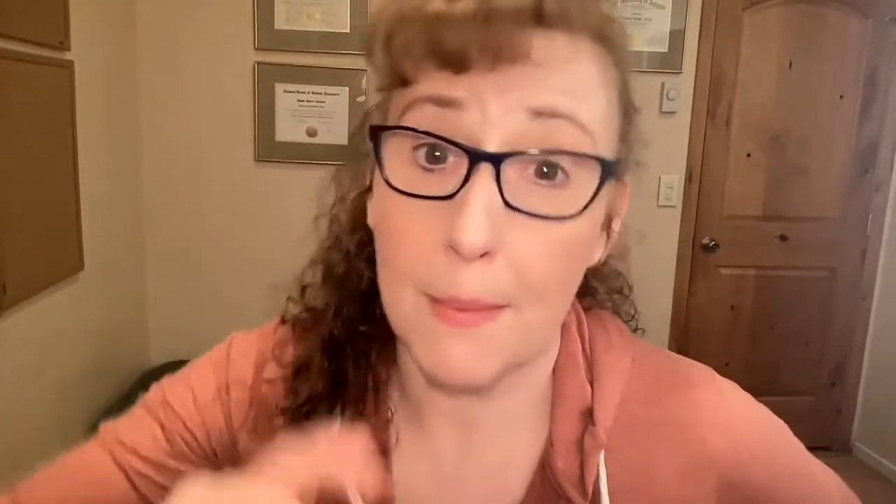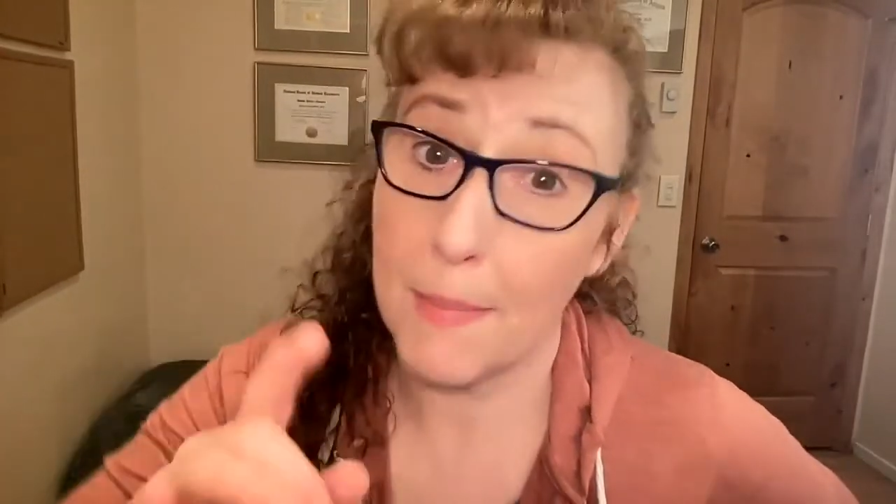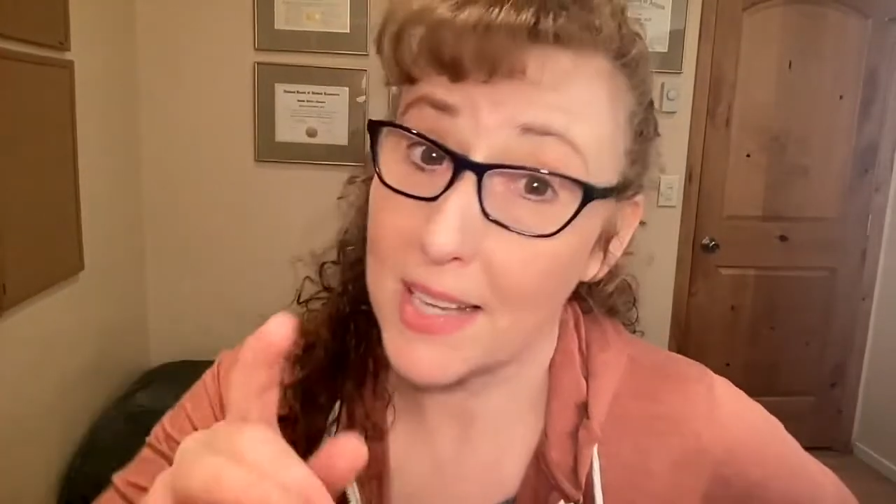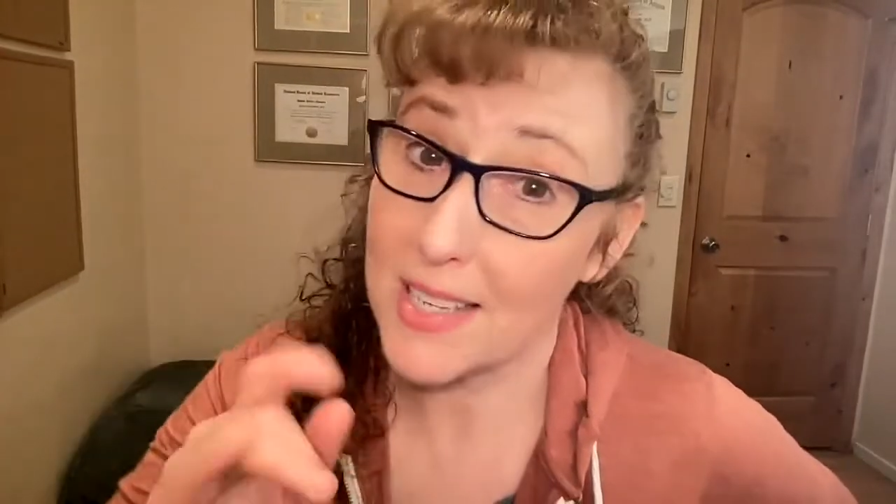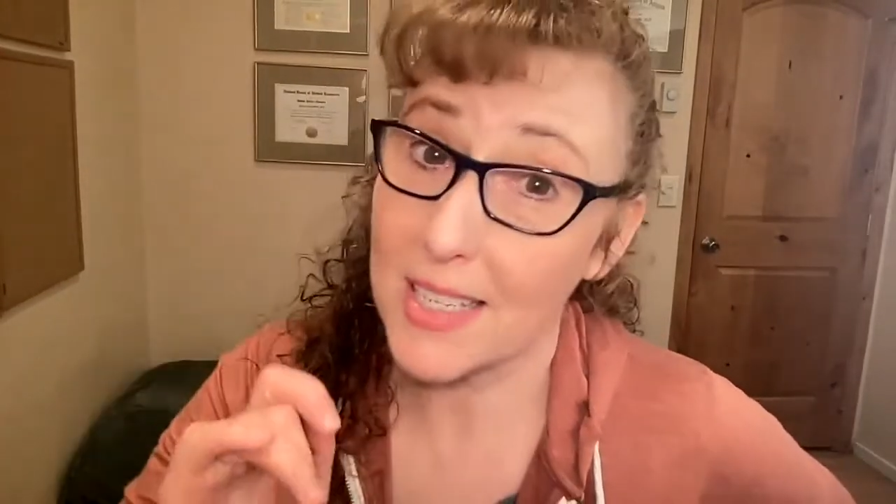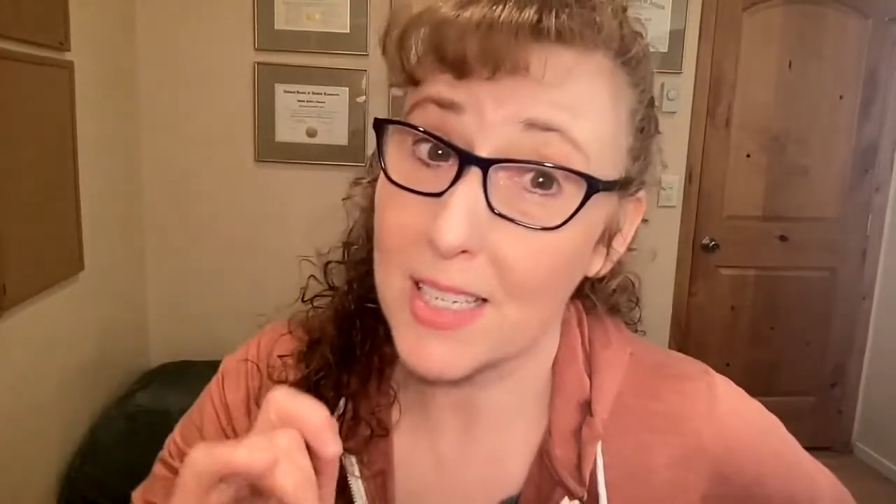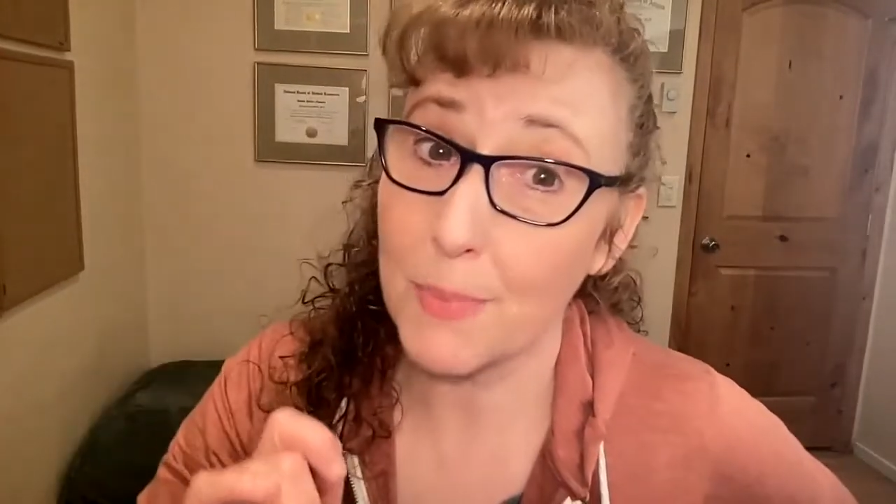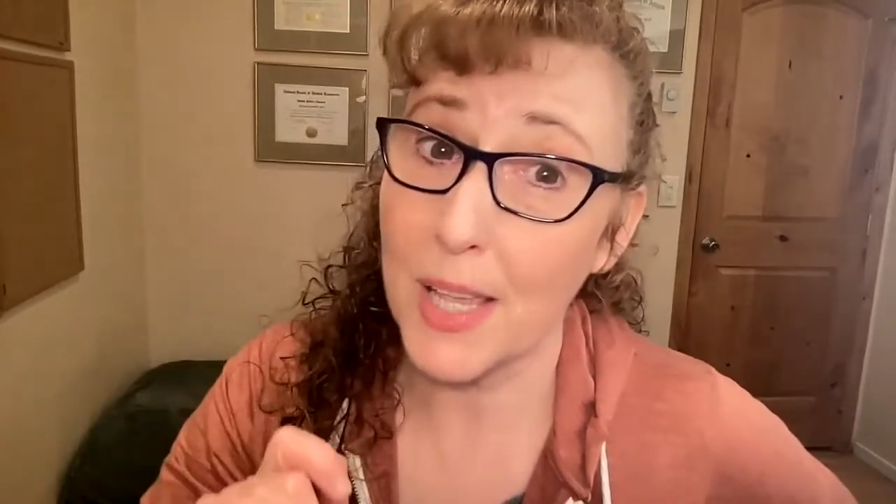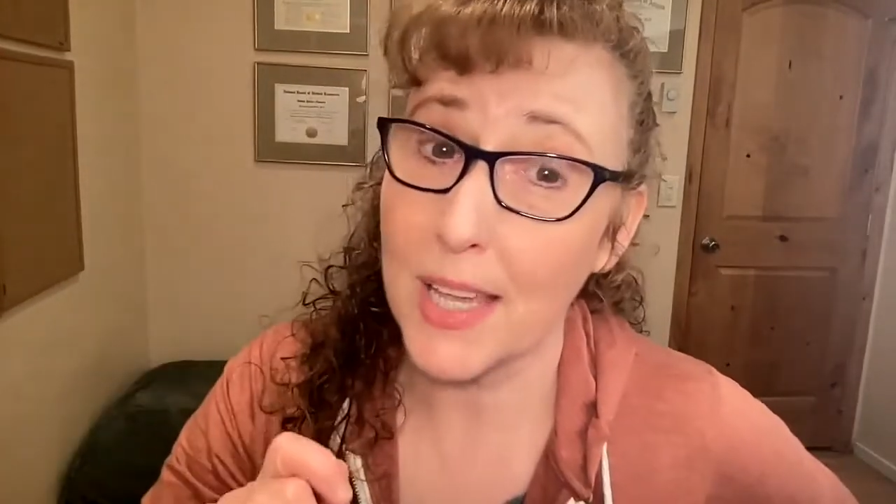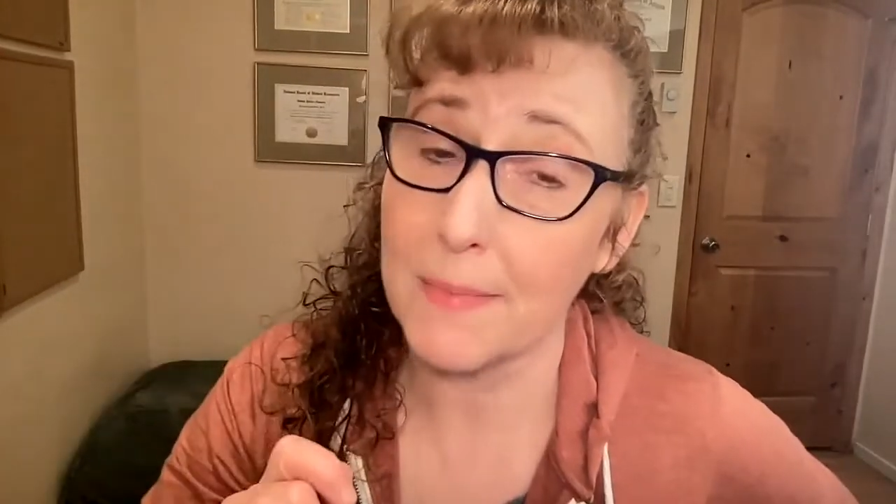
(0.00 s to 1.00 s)
I must
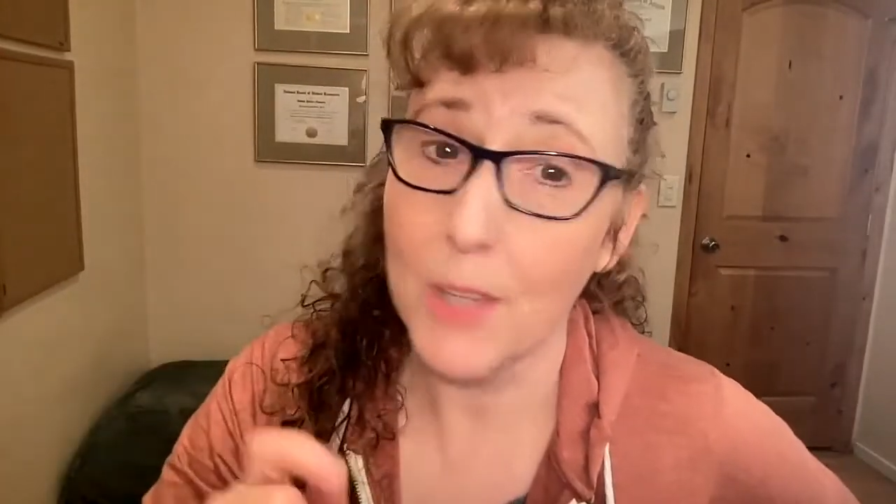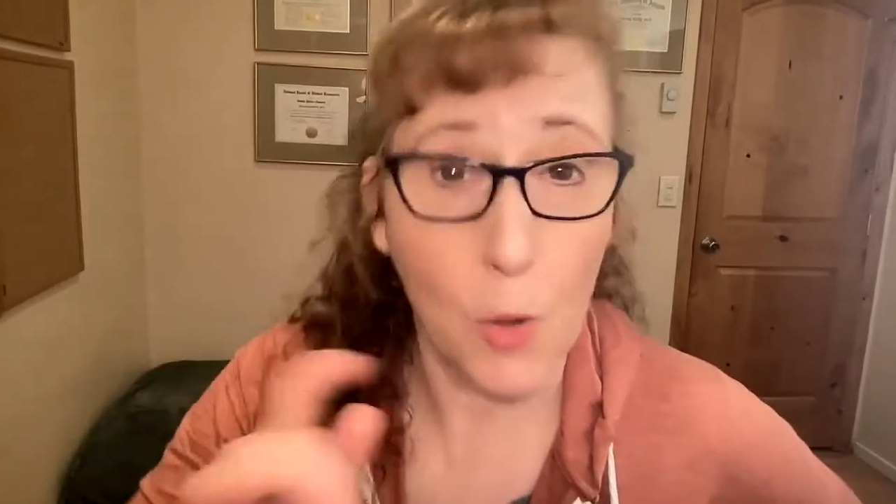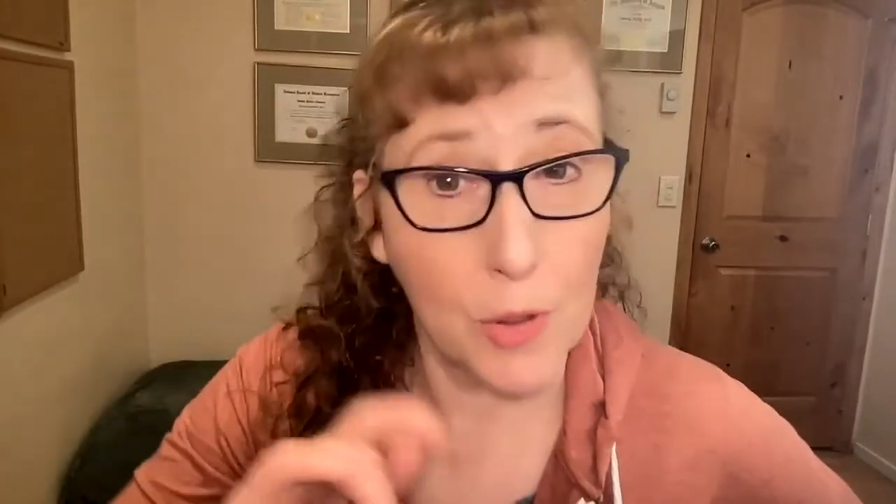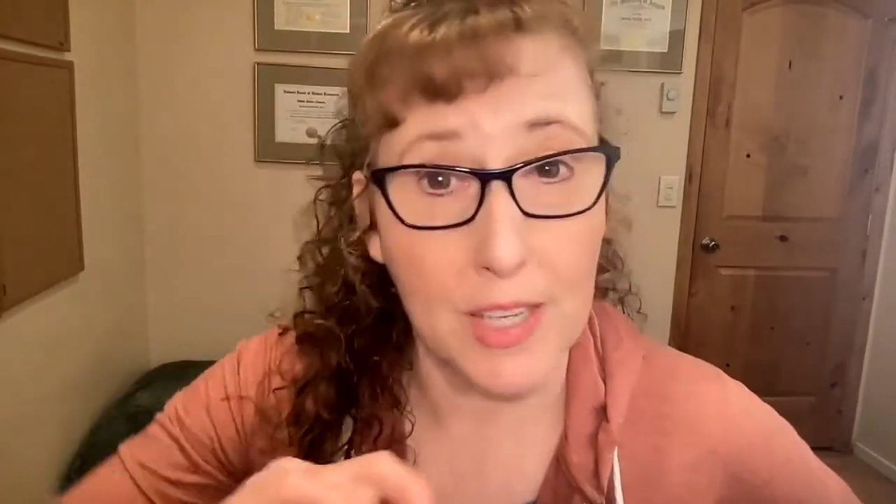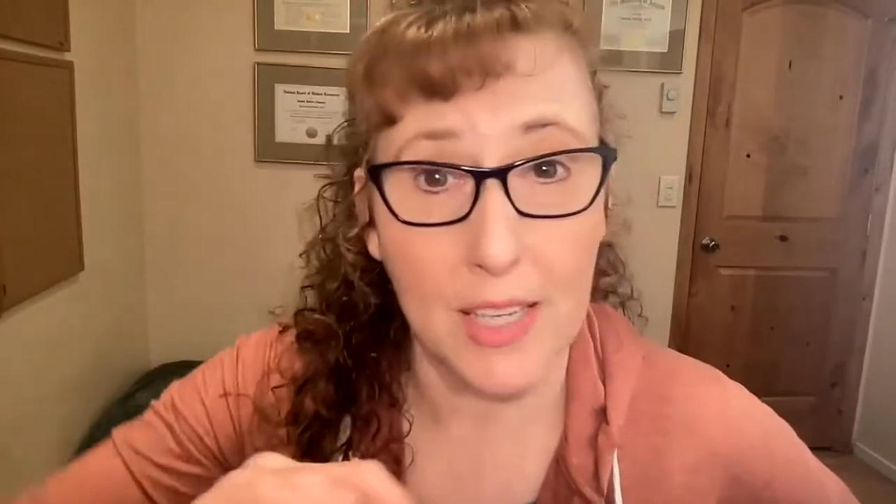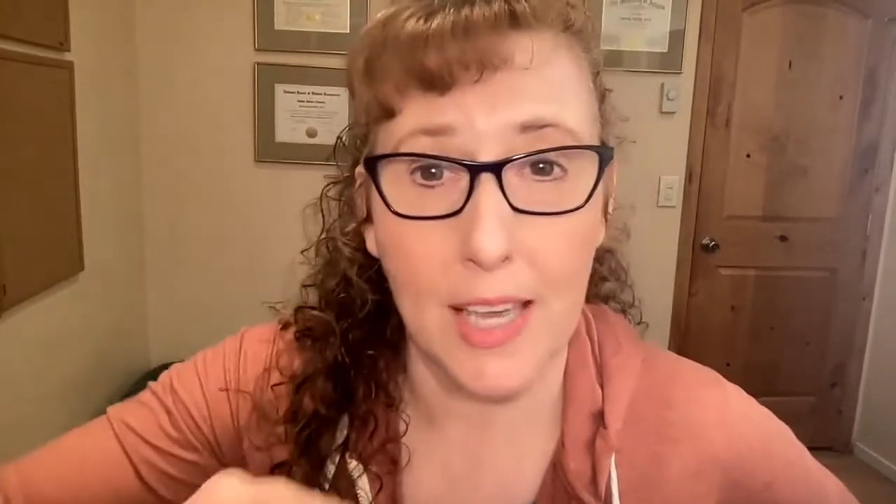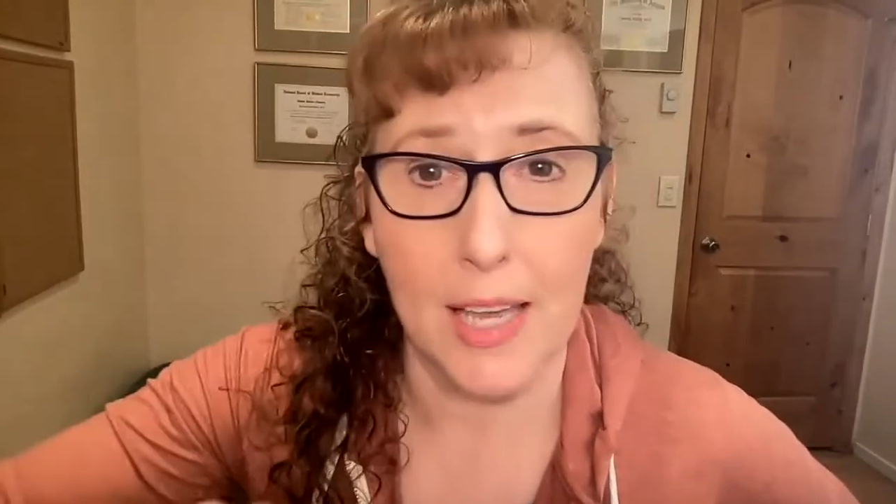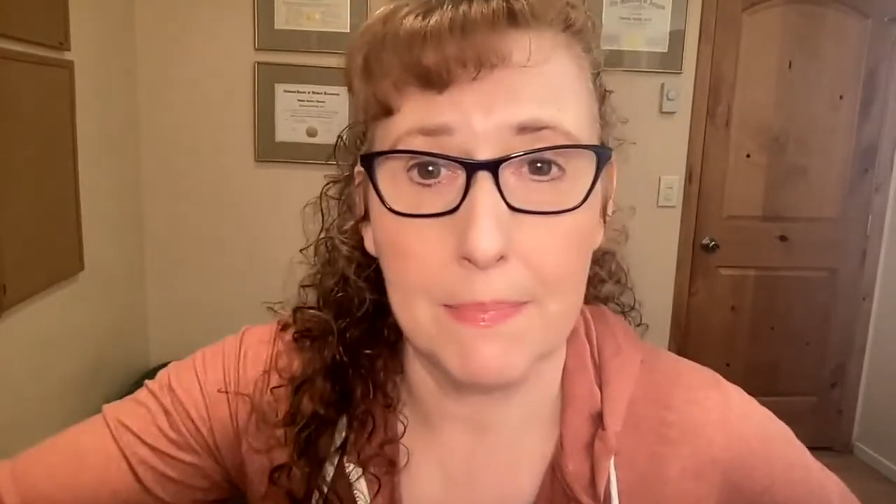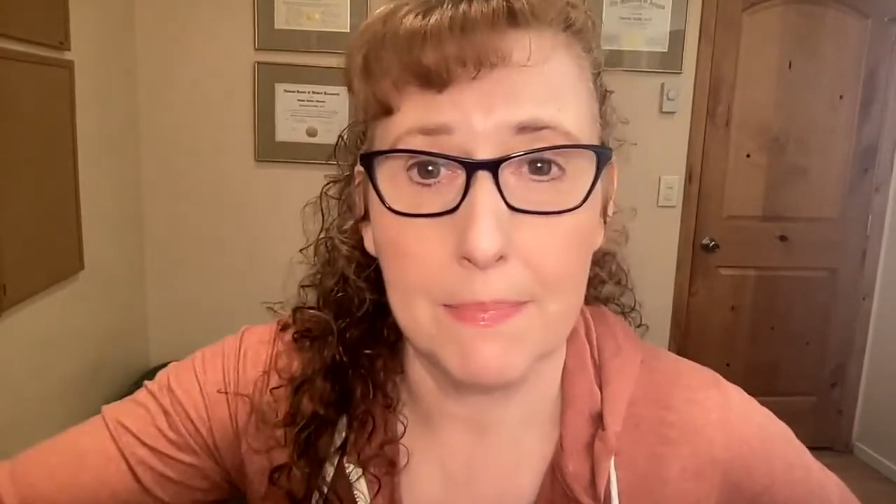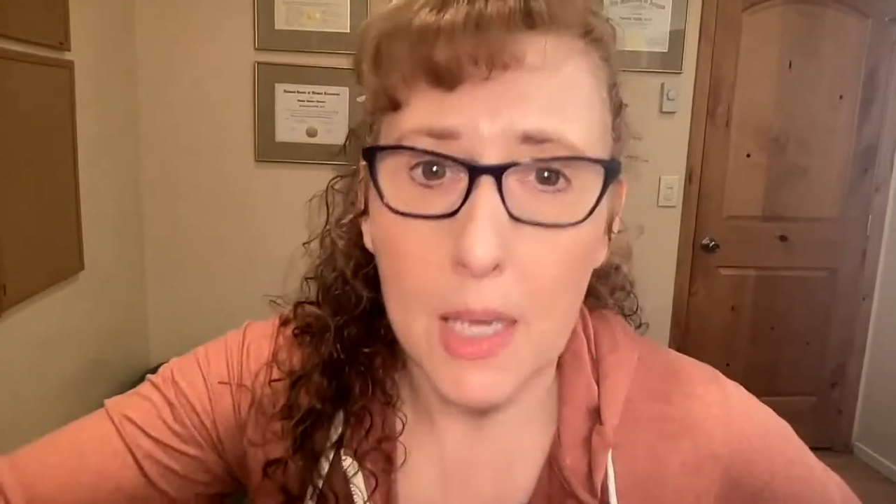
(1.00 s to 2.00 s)
explain the whole thing again.